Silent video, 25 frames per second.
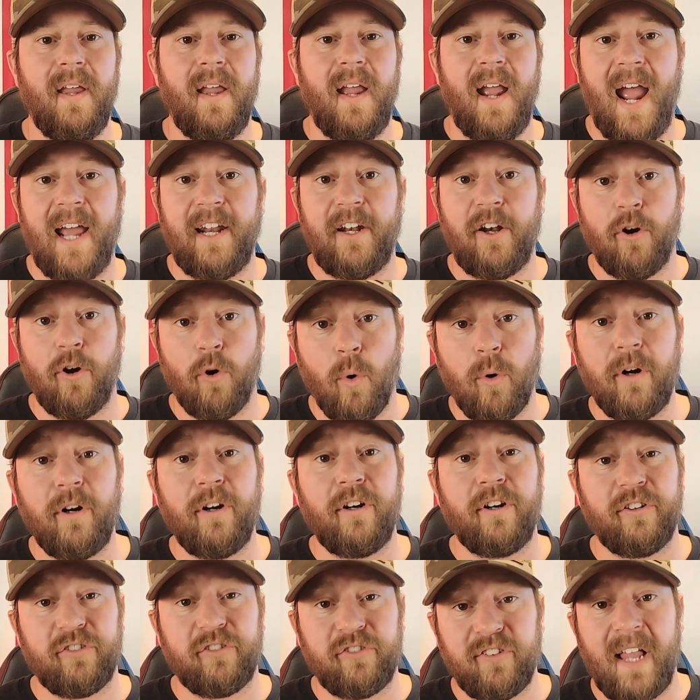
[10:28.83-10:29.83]
And in order to
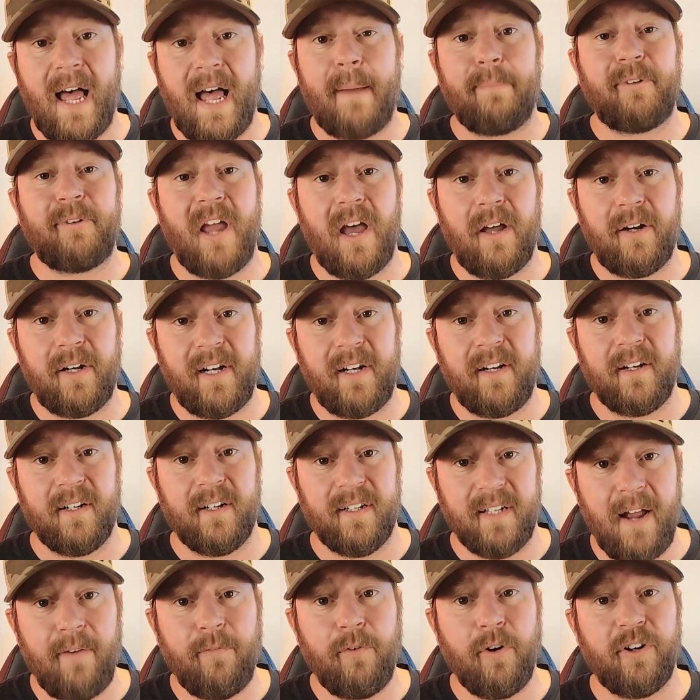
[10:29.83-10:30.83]
slap down any
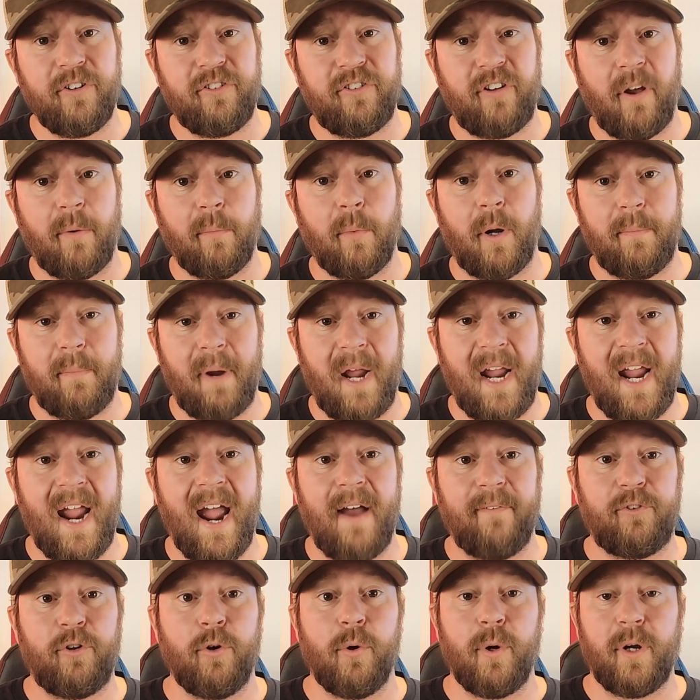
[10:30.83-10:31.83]
leverage someone may have
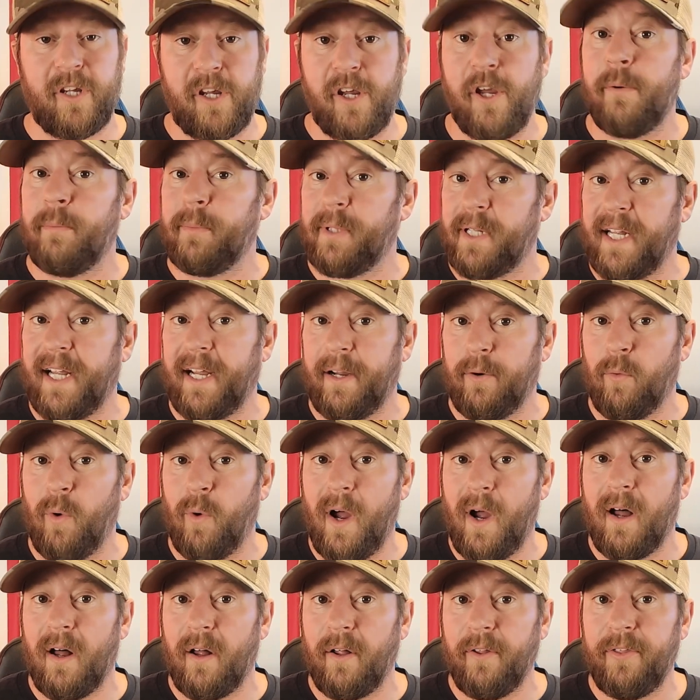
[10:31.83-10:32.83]
to accumulate
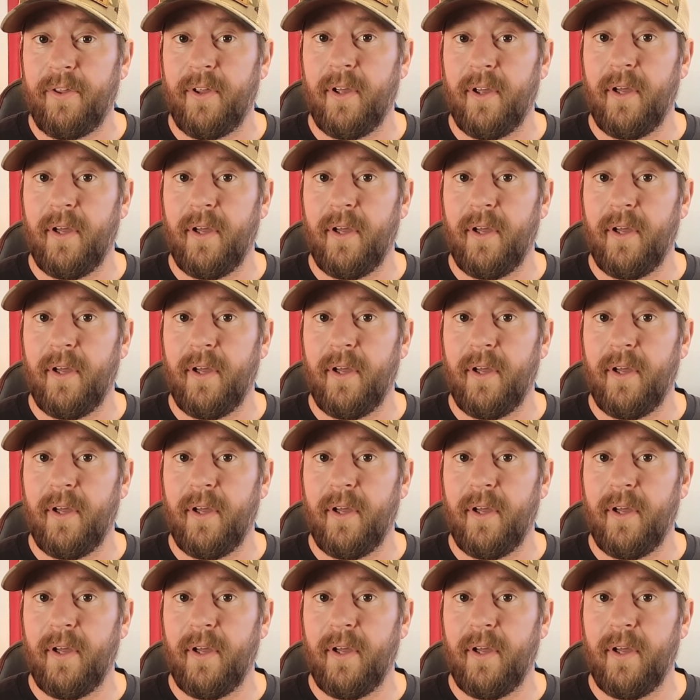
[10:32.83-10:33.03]
wealth,